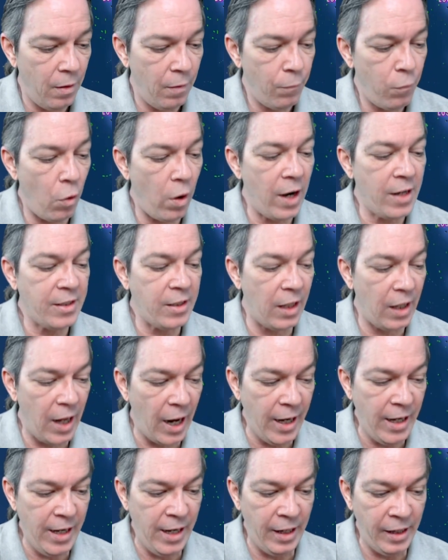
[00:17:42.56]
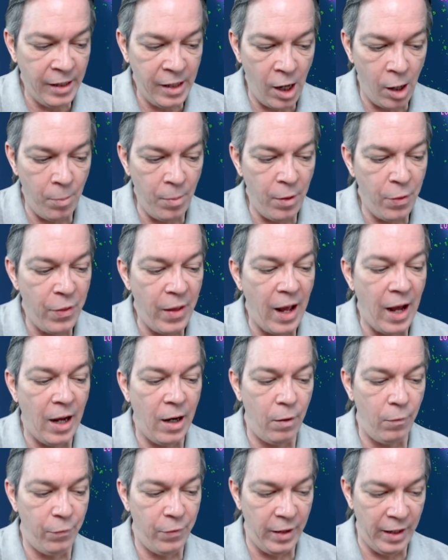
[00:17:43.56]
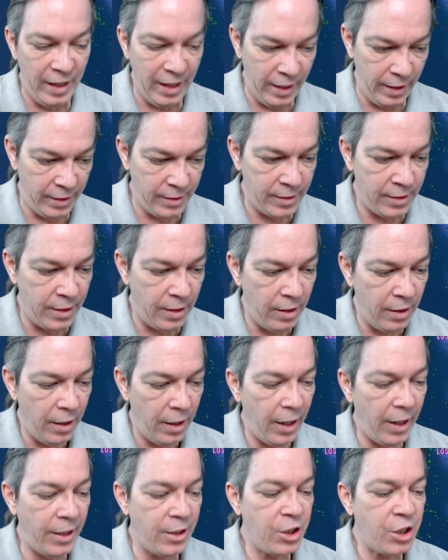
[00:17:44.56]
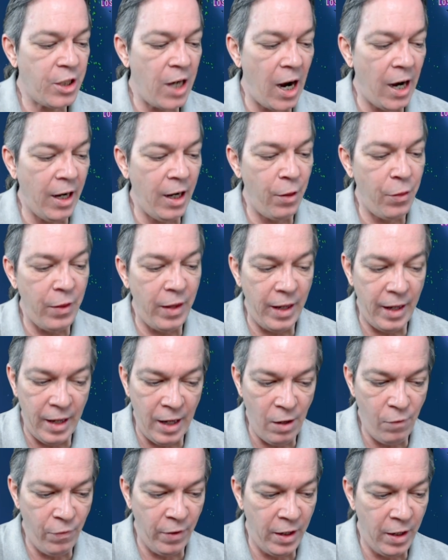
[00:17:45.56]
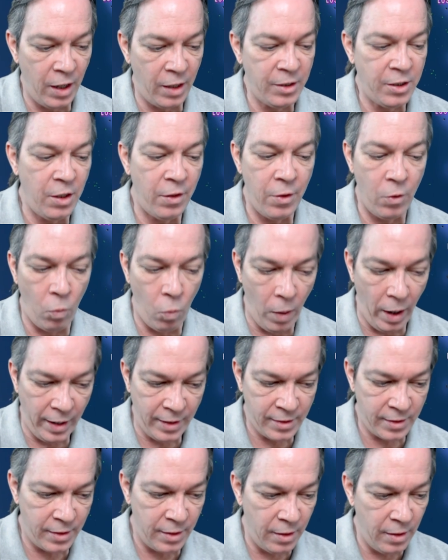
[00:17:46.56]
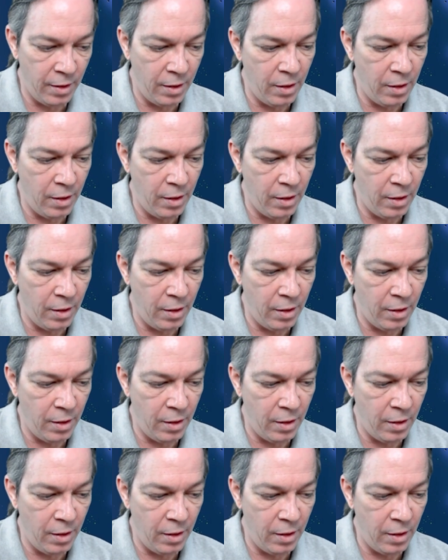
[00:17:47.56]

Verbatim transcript: For as the lightning cometh out of the east, and shineth even unto the west,